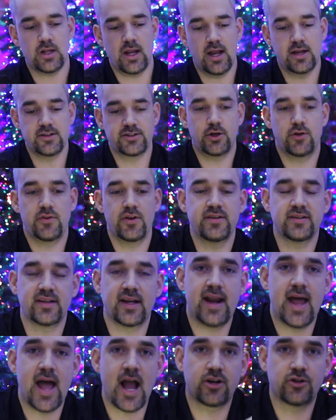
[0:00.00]
And so this
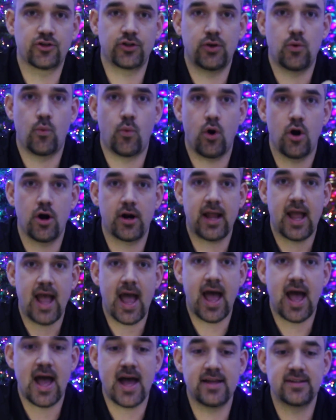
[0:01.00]
can actually work
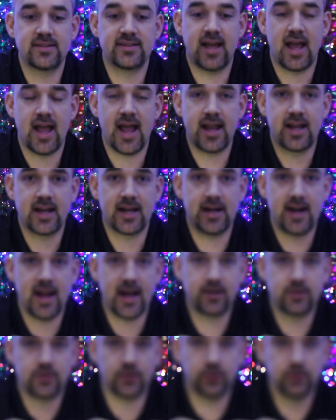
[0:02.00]
as a
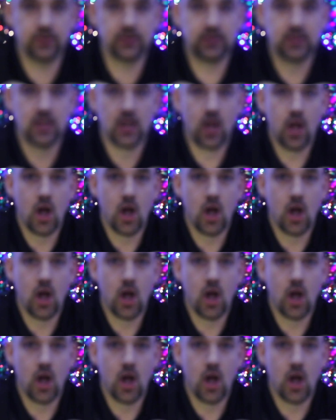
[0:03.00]
connector